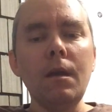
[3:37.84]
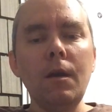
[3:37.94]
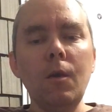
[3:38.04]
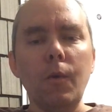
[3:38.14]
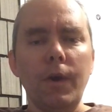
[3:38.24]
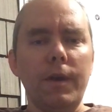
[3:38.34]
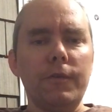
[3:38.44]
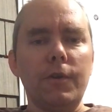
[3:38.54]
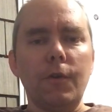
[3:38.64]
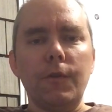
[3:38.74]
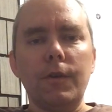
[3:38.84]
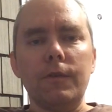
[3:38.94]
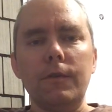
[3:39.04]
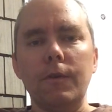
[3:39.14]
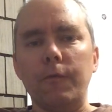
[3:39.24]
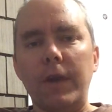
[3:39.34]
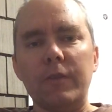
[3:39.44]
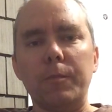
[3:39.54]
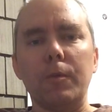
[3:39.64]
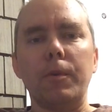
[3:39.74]
Whereas, these
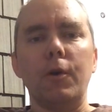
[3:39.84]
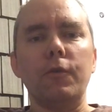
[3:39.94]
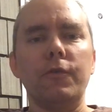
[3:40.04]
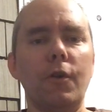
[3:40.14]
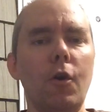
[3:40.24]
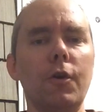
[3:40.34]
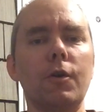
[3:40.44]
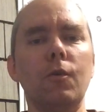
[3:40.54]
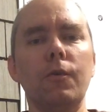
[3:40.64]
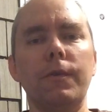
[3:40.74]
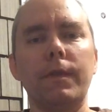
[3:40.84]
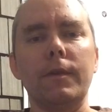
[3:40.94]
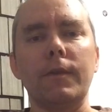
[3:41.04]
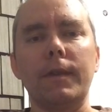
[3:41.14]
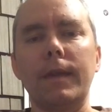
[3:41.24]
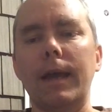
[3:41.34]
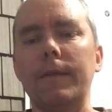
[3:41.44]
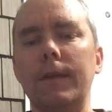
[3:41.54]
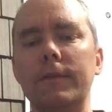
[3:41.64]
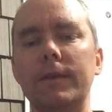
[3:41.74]
Facebook posts and articles and things like
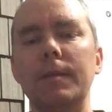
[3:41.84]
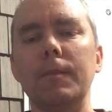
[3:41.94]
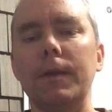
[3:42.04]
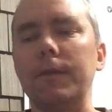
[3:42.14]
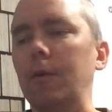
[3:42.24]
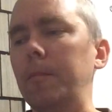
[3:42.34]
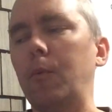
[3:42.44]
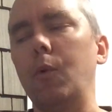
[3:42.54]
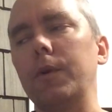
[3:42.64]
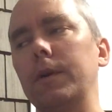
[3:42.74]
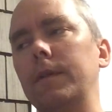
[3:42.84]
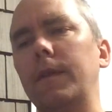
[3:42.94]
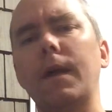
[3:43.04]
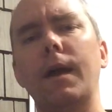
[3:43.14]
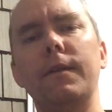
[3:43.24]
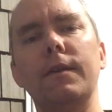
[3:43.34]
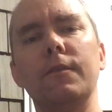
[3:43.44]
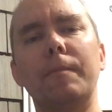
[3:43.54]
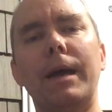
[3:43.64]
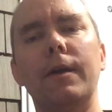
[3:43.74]
that, they seem like they're important and the
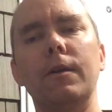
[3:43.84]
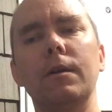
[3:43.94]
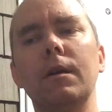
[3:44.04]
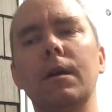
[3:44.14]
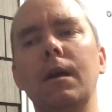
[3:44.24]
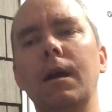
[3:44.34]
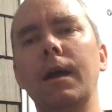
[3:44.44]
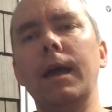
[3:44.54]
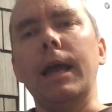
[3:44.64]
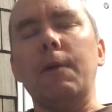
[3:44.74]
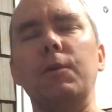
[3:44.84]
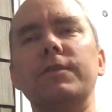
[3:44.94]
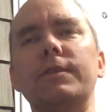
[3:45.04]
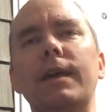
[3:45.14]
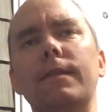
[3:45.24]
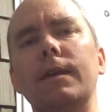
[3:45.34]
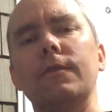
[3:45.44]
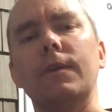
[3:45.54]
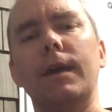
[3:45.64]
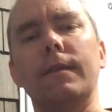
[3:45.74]
ideas matter. And we say
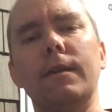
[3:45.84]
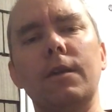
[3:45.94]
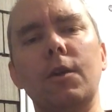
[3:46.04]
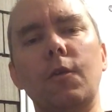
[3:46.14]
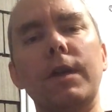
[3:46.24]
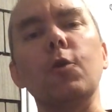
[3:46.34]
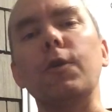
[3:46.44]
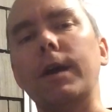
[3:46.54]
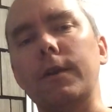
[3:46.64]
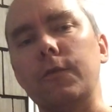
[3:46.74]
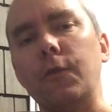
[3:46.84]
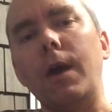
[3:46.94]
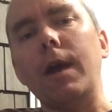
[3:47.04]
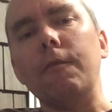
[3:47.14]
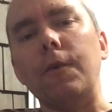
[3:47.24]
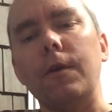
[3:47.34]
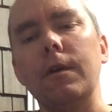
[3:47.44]
things like that, the internet is forever.